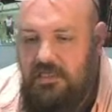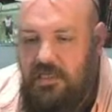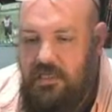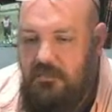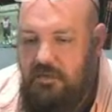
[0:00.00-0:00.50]

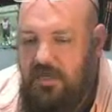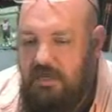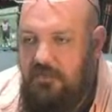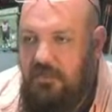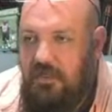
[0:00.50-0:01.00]

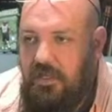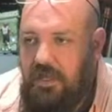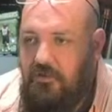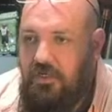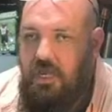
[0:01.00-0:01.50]
about
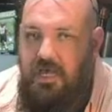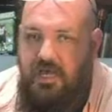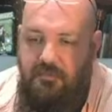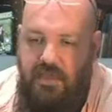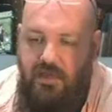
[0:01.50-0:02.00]
how God
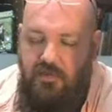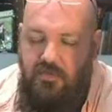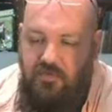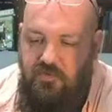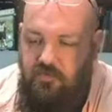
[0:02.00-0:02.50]
made all
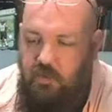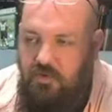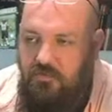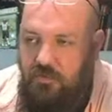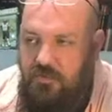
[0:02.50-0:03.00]
these
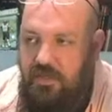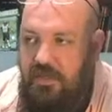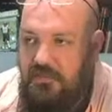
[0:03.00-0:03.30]
wonderful things,